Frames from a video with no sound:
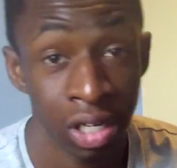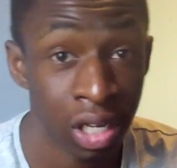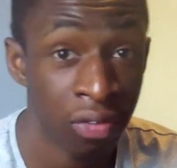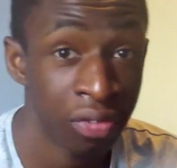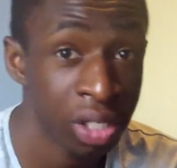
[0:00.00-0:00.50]
you
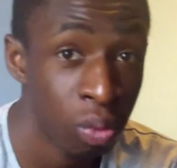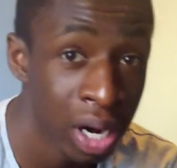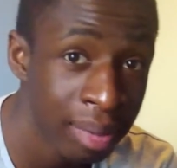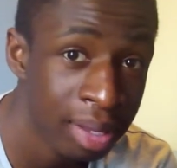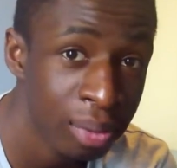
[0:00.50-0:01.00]
get the rich
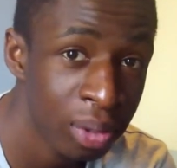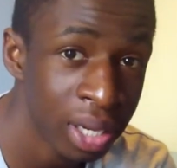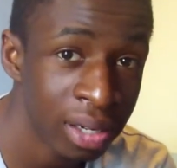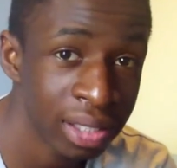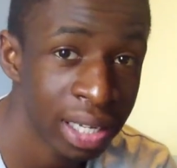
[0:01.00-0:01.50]
white people who
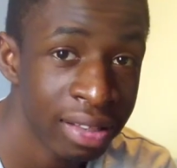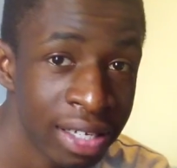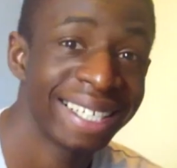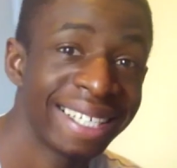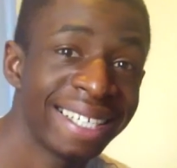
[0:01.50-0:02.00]
get looks like this.